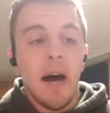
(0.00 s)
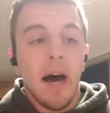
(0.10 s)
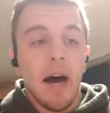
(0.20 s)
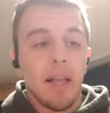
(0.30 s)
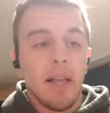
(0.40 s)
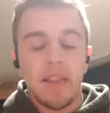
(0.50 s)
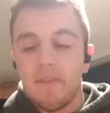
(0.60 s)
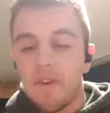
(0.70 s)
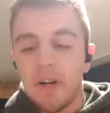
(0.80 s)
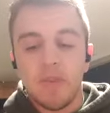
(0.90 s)
Like
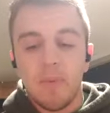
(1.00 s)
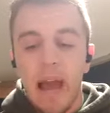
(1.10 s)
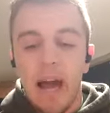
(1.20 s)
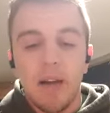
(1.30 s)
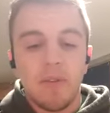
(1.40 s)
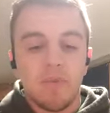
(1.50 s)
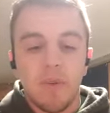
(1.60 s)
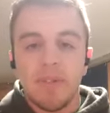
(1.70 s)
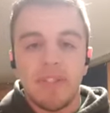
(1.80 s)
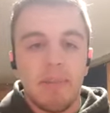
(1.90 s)
the first round was
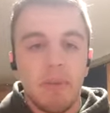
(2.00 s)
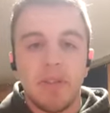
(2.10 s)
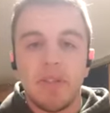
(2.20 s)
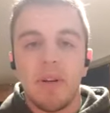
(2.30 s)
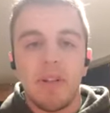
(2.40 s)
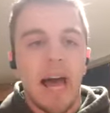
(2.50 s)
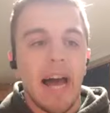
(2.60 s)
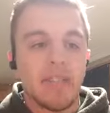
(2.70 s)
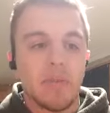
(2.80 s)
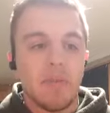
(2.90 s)
real similar to our
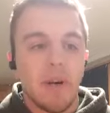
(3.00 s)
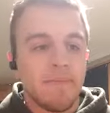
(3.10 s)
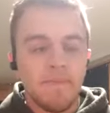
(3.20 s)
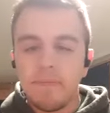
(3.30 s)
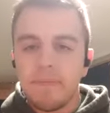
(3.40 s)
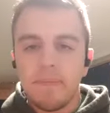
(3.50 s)
last one.